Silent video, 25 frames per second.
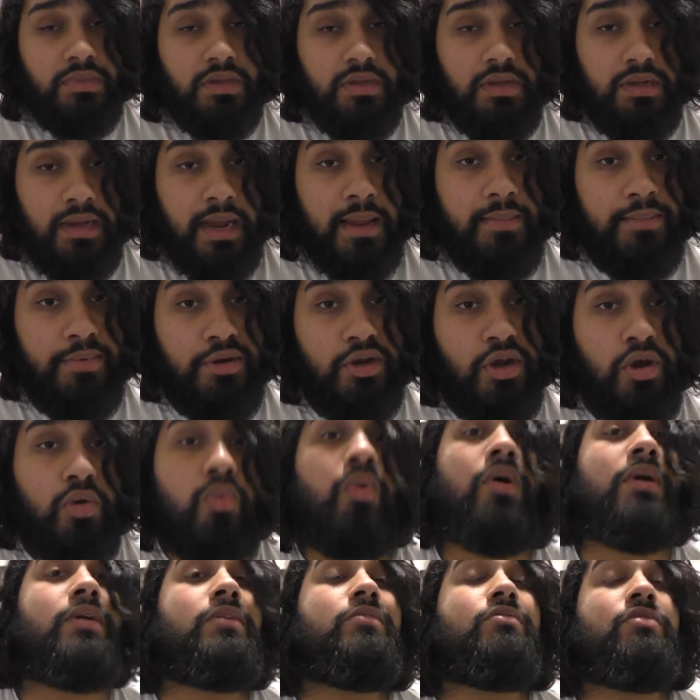Let me know
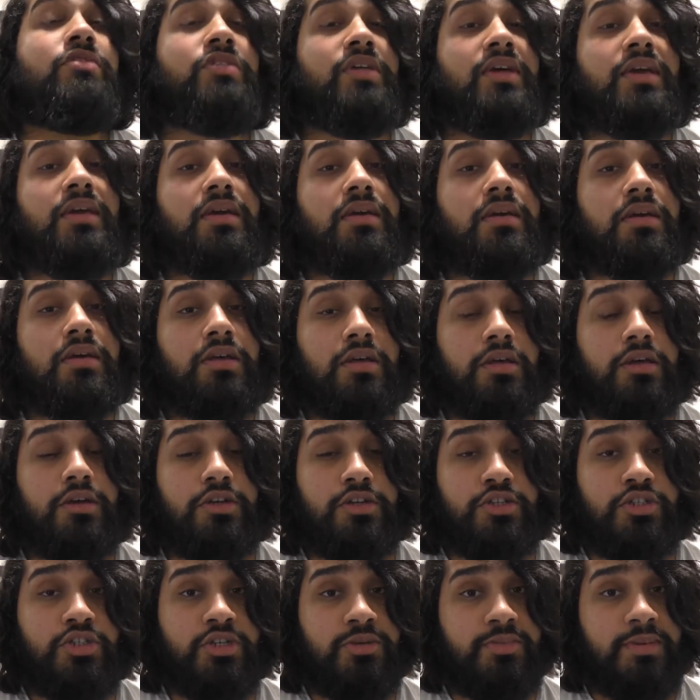what you think
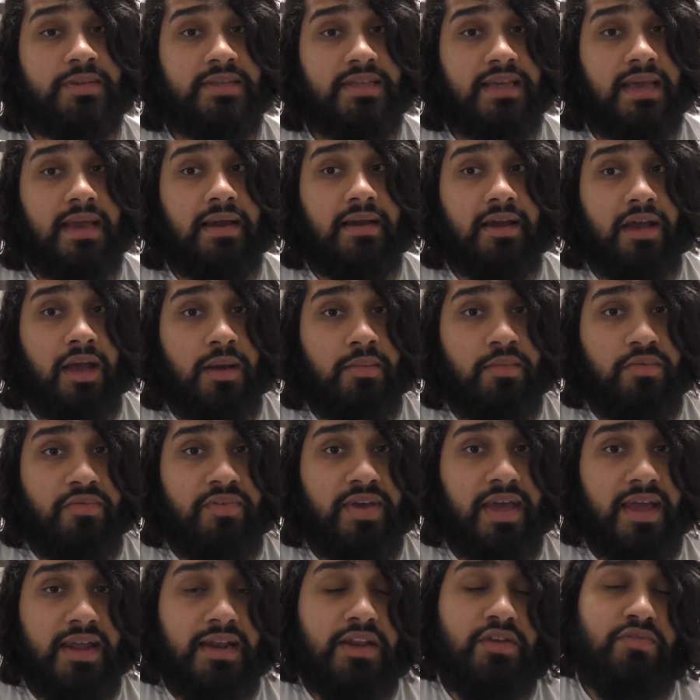should be the outcome of
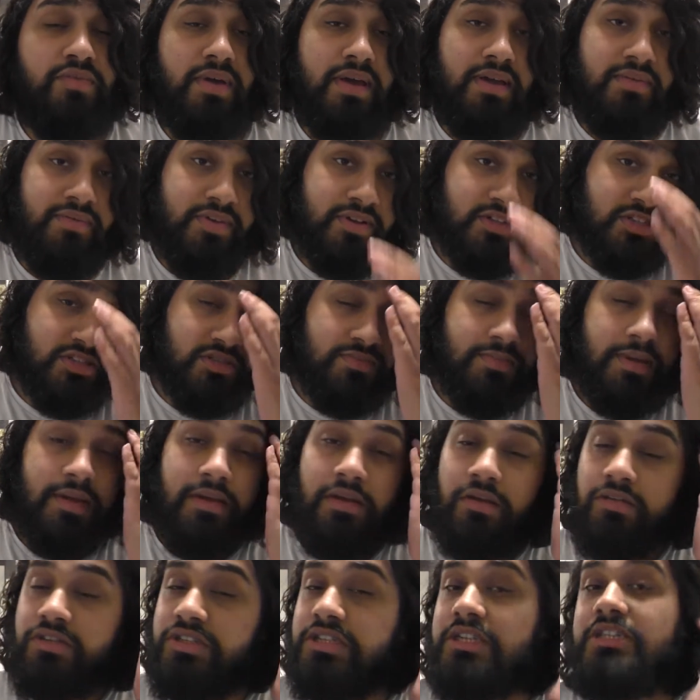Kaylee Ray versus
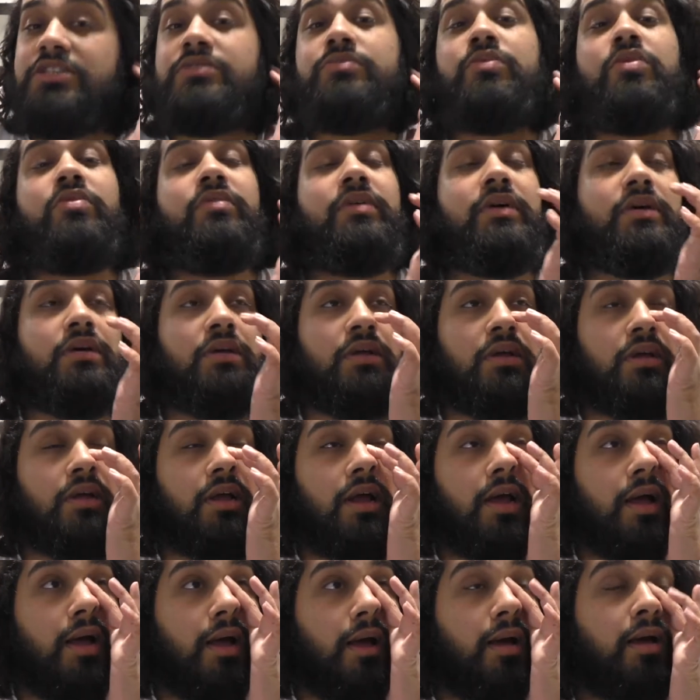Mako Satomura.
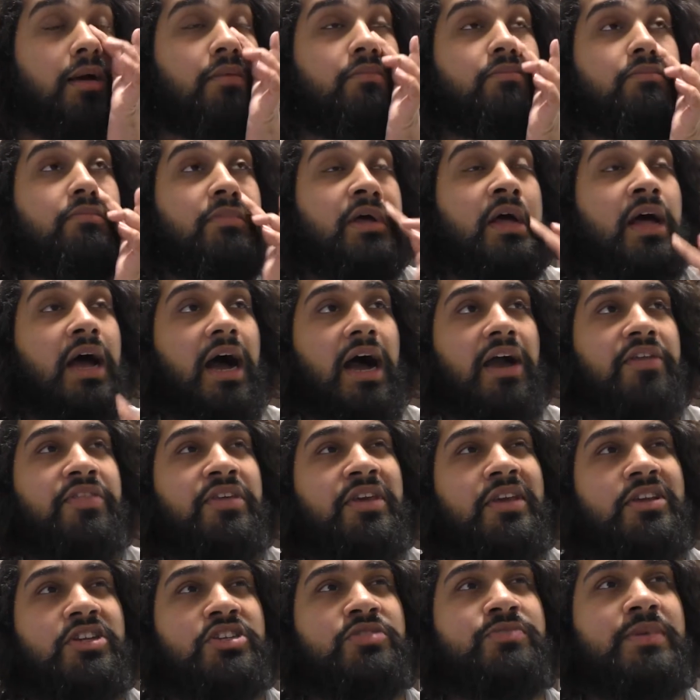I
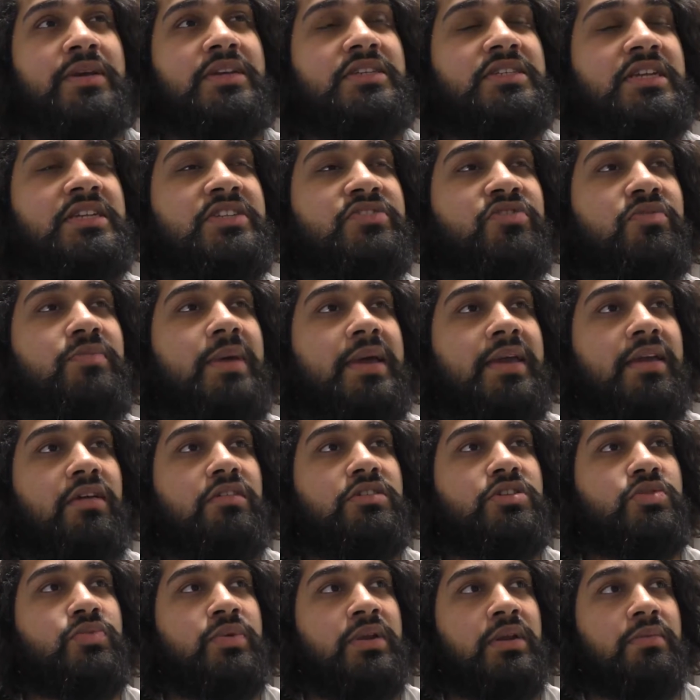think it just makes sense for Mako
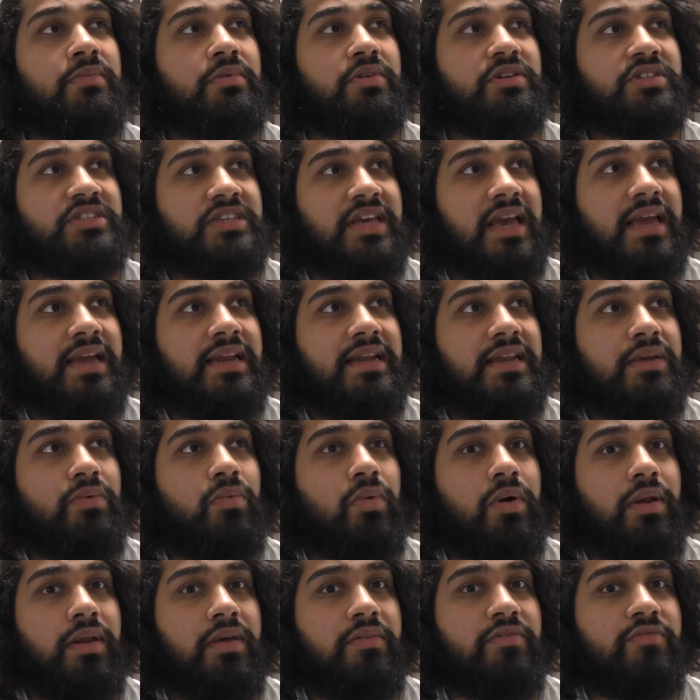to win it because Kaylee
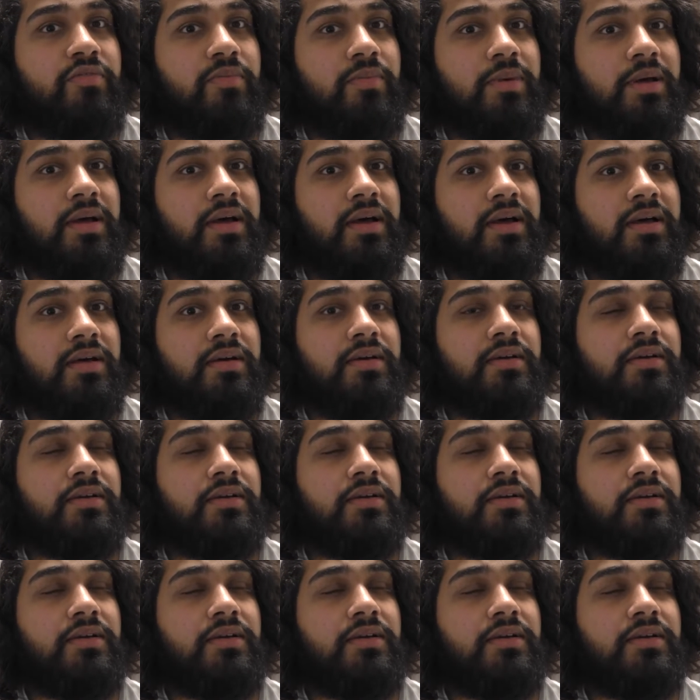won it from her.